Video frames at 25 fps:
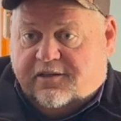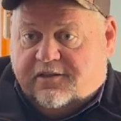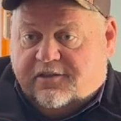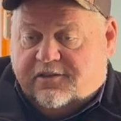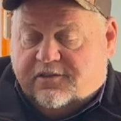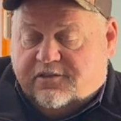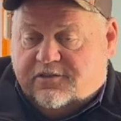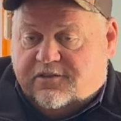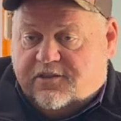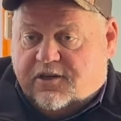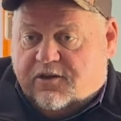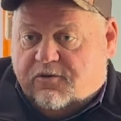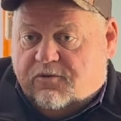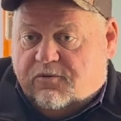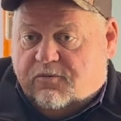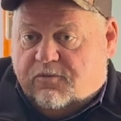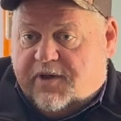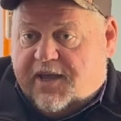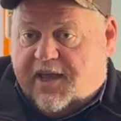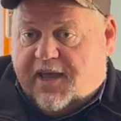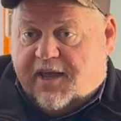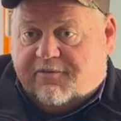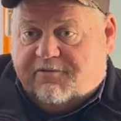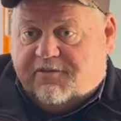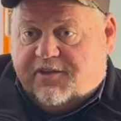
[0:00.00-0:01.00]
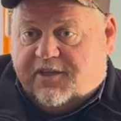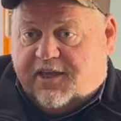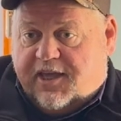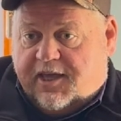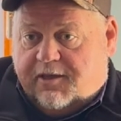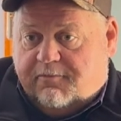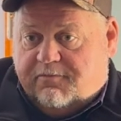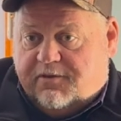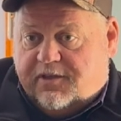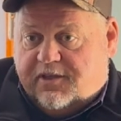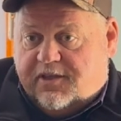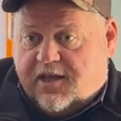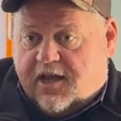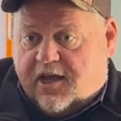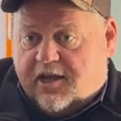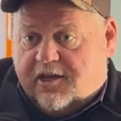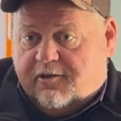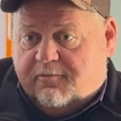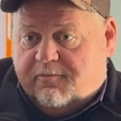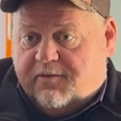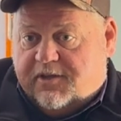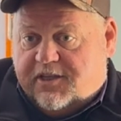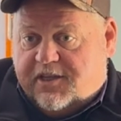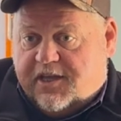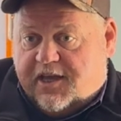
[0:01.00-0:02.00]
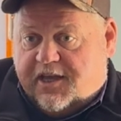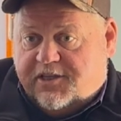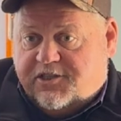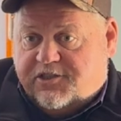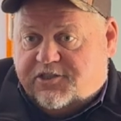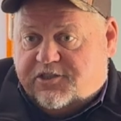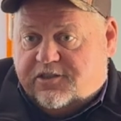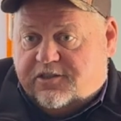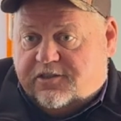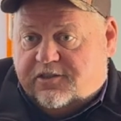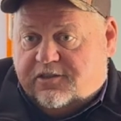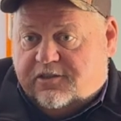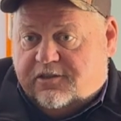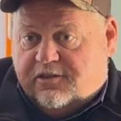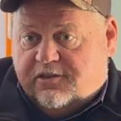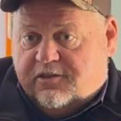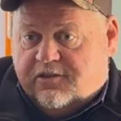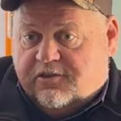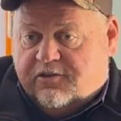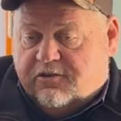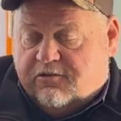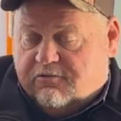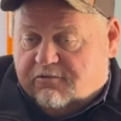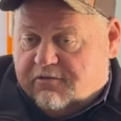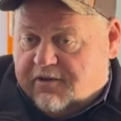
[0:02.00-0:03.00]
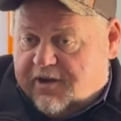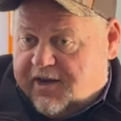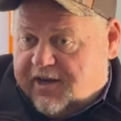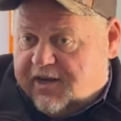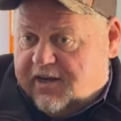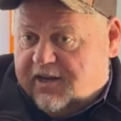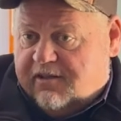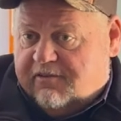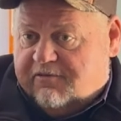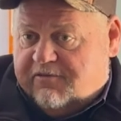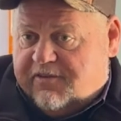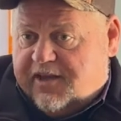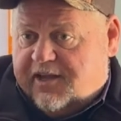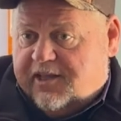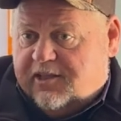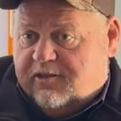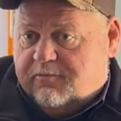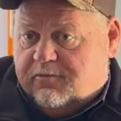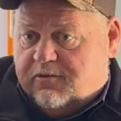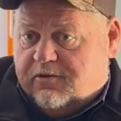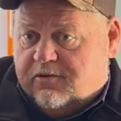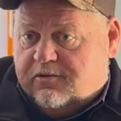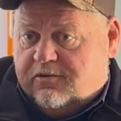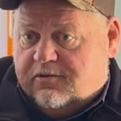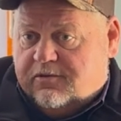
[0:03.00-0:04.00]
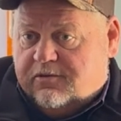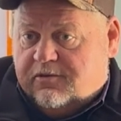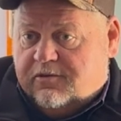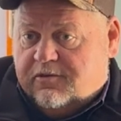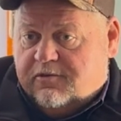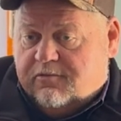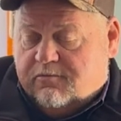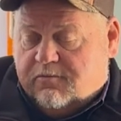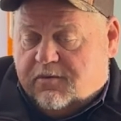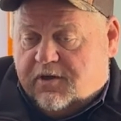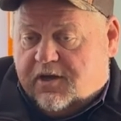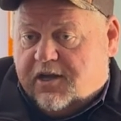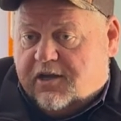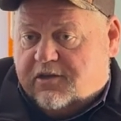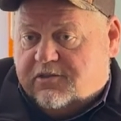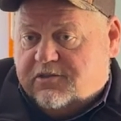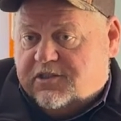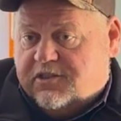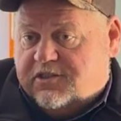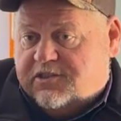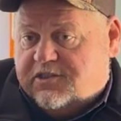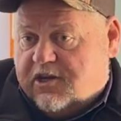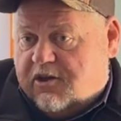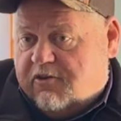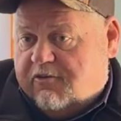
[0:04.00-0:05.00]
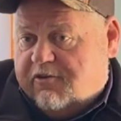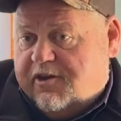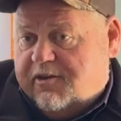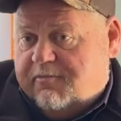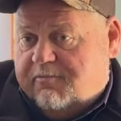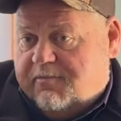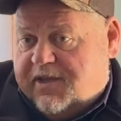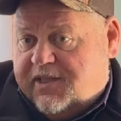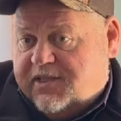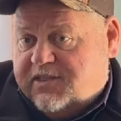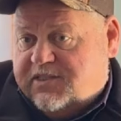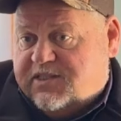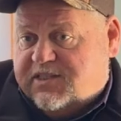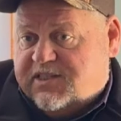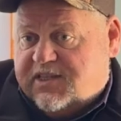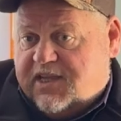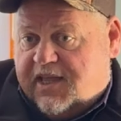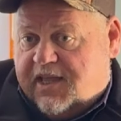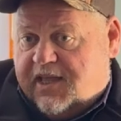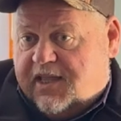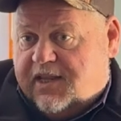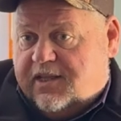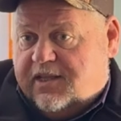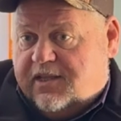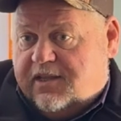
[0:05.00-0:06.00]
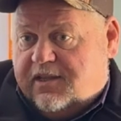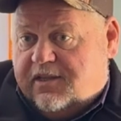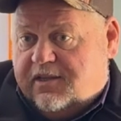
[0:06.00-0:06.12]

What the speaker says: So we have to keep the documentation readily available because it's already been sent.